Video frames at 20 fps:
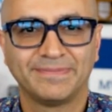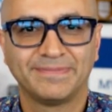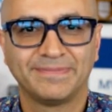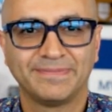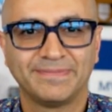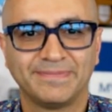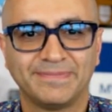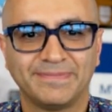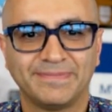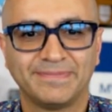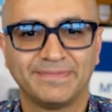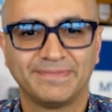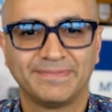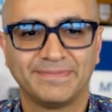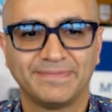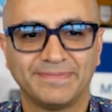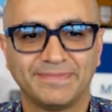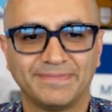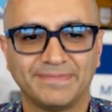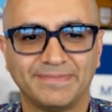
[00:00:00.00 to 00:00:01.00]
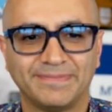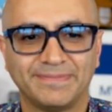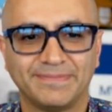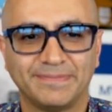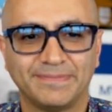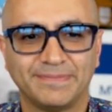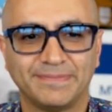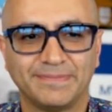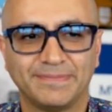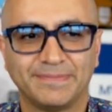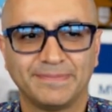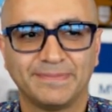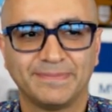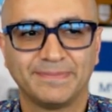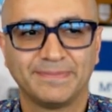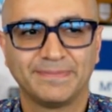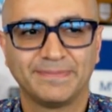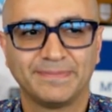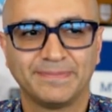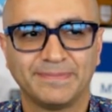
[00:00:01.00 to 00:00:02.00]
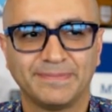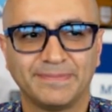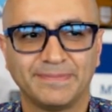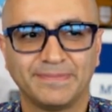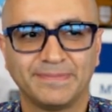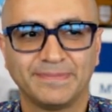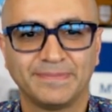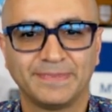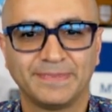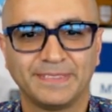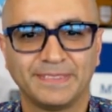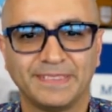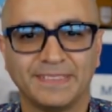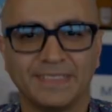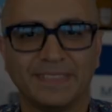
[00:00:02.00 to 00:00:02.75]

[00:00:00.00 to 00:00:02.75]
This person isn't speaking.